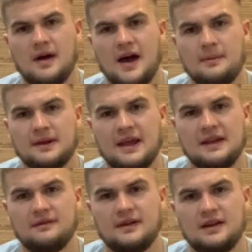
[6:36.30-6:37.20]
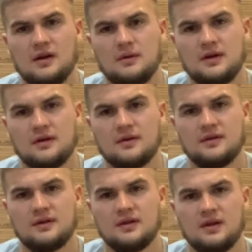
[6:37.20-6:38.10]
I'm gonna end the video here.
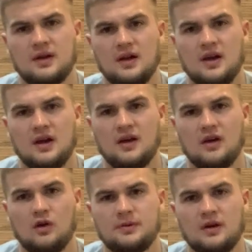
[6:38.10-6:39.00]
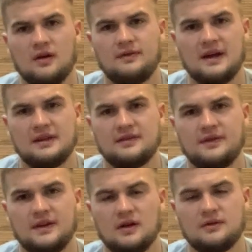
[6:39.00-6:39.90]
Hope you all found this
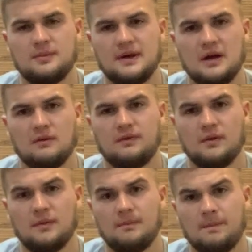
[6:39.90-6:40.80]
video to be helpful.